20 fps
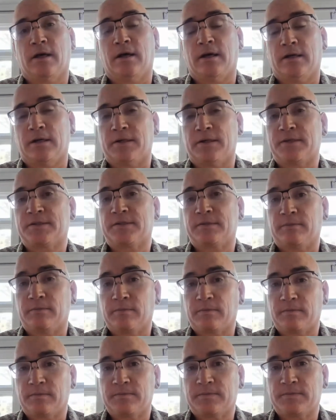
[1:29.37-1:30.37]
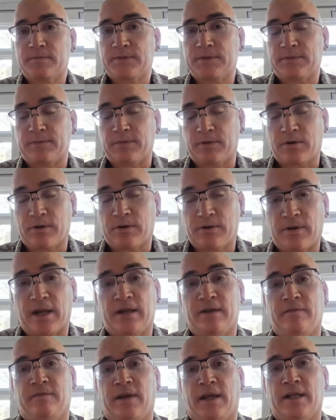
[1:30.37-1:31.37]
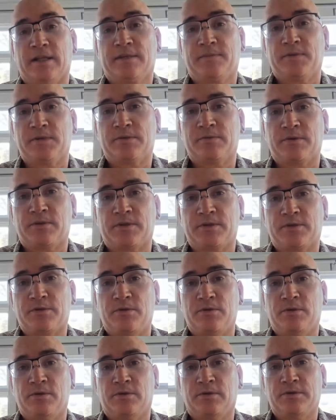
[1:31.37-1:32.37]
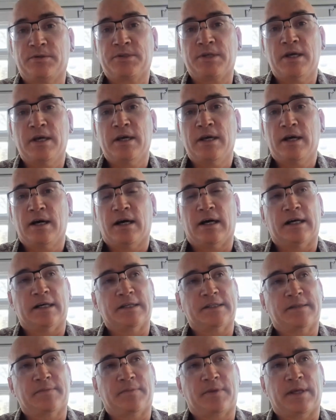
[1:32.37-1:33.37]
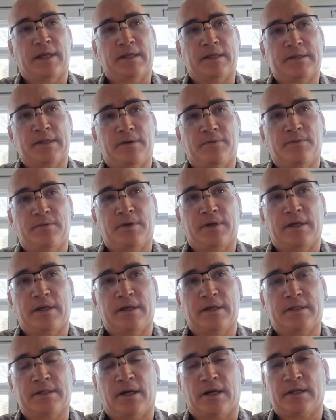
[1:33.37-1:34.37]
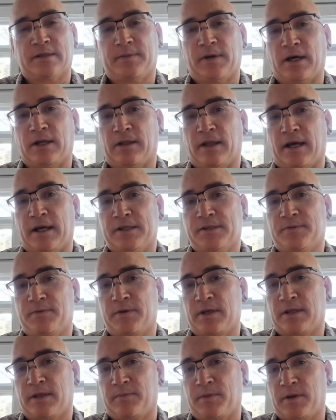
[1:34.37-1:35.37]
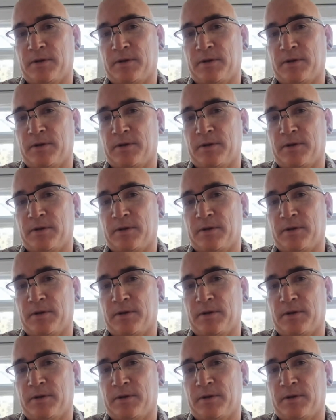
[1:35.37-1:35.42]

uh, some some great advancements with the tools, uh, some things that we talked about last week that